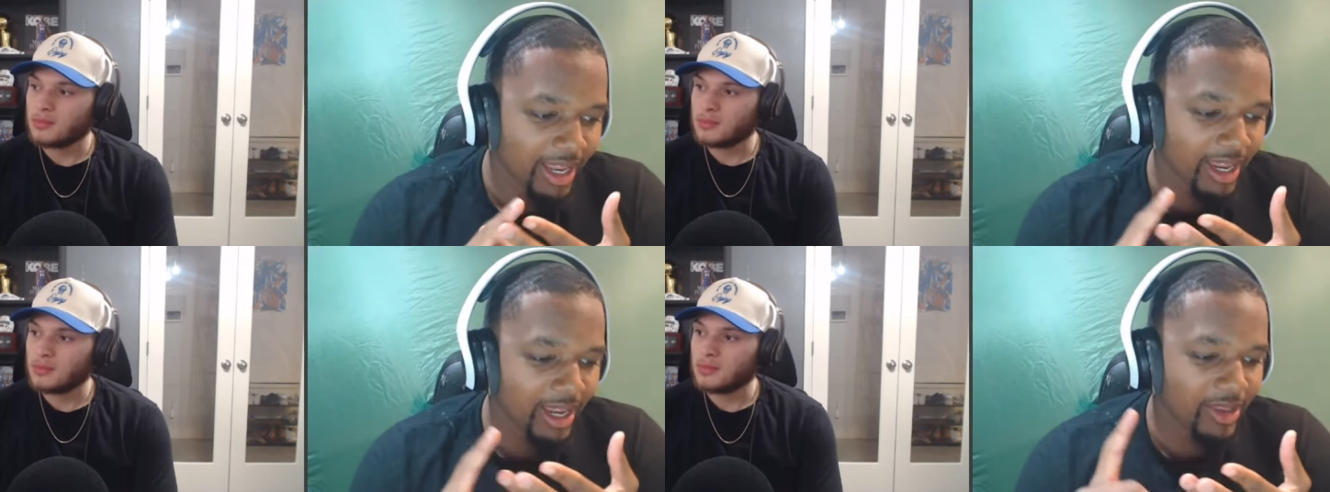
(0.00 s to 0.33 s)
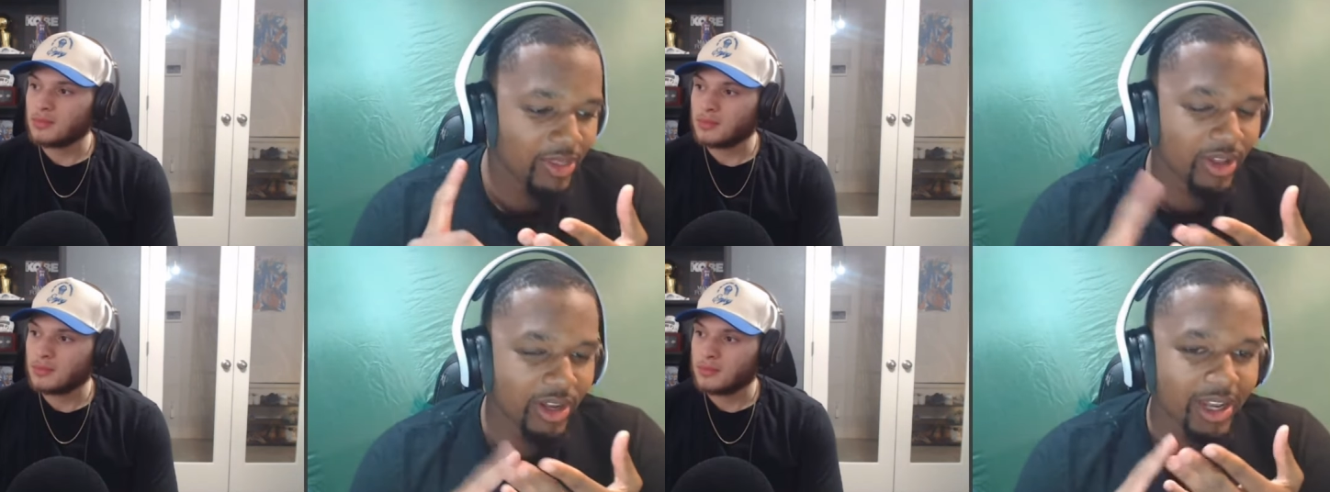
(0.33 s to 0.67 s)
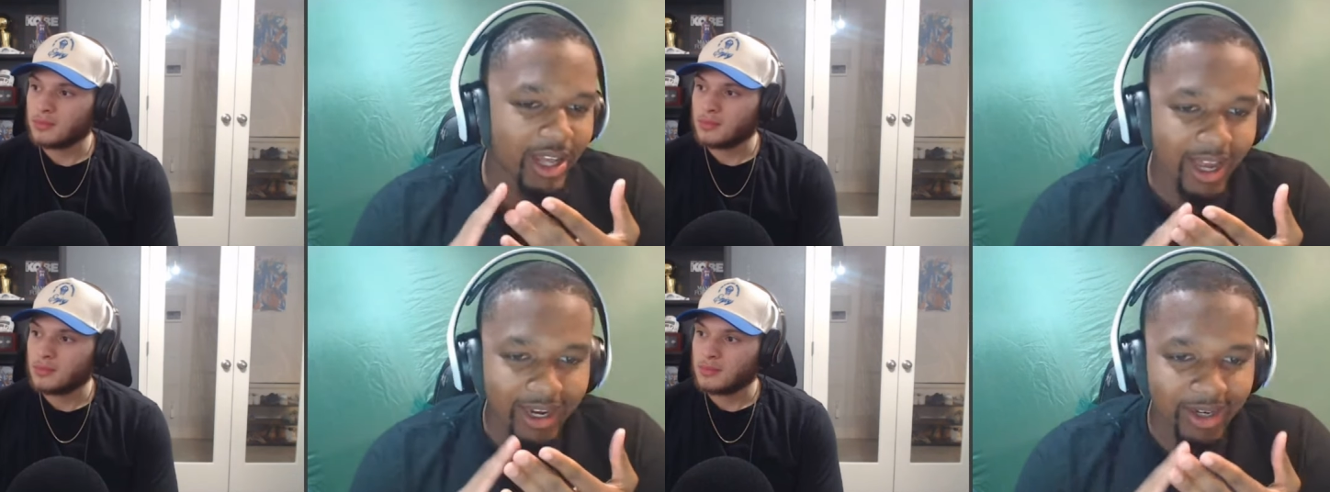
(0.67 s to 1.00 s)
Speaker 1: and the
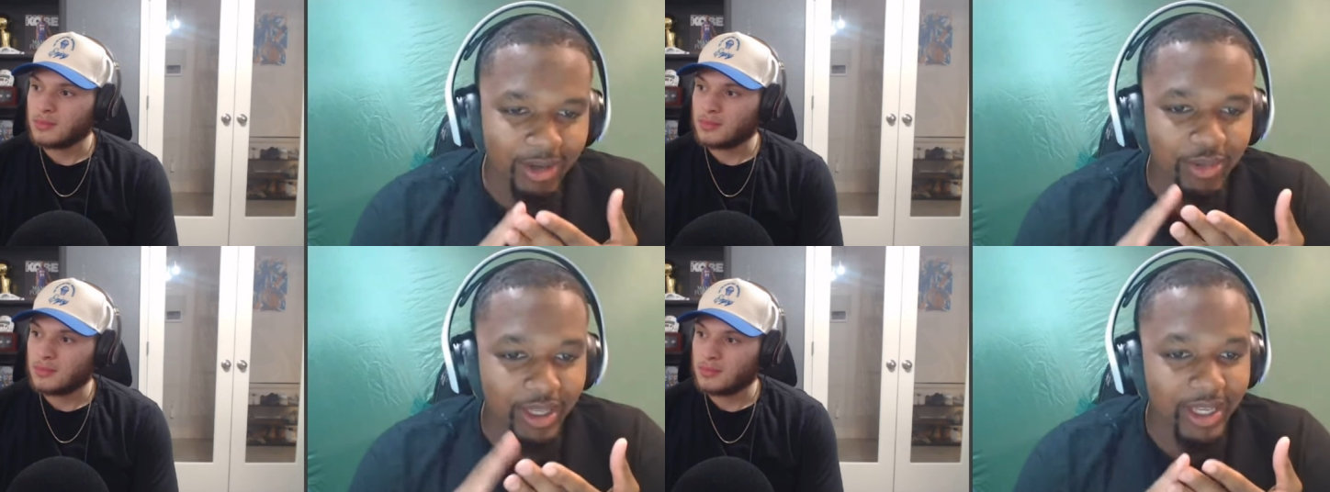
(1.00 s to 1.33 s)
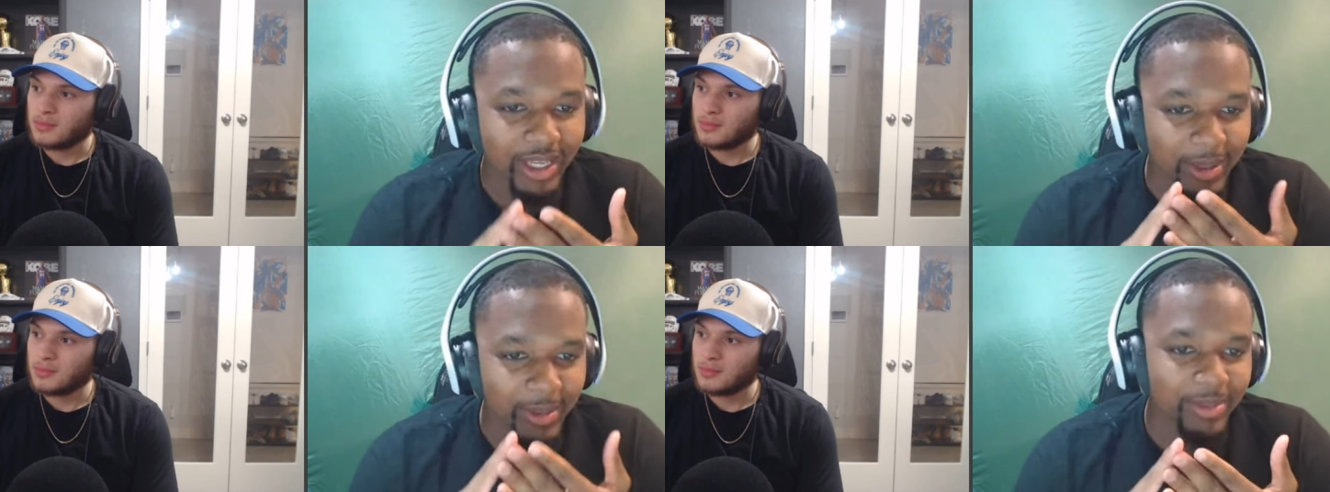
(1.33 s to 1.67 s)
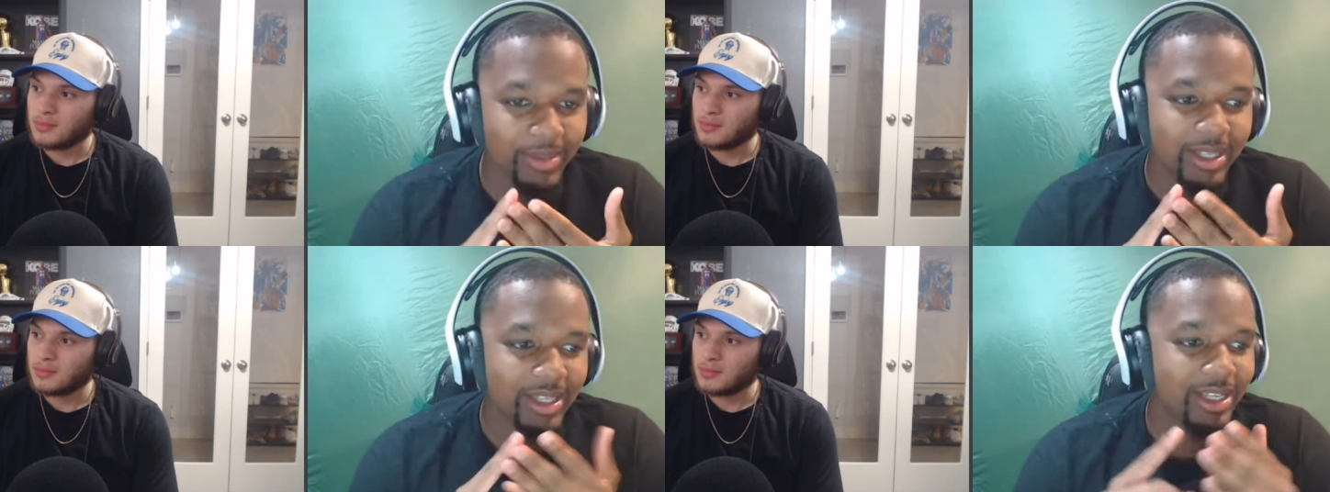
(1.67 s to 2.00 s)
lack of him